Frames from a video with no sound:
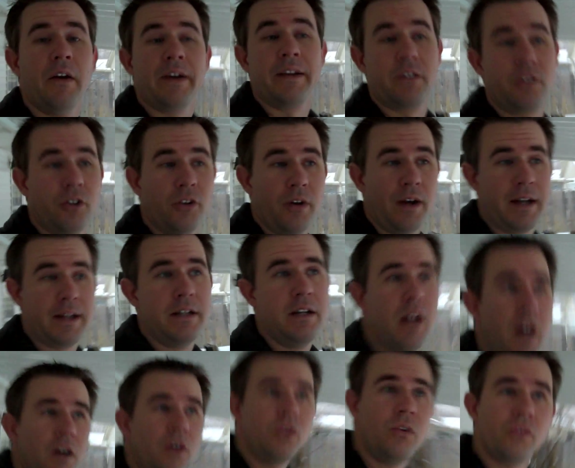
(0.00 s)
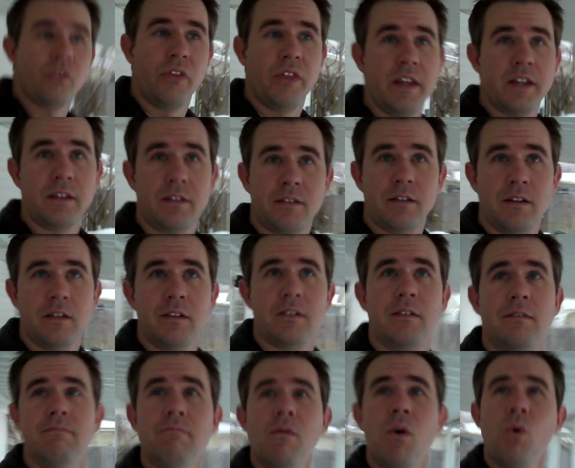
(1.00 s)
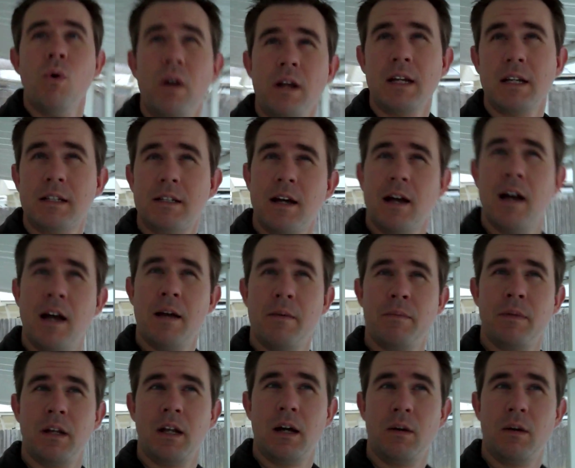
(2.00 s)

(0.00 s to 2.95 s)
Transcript: Alright, so I know this is morning time,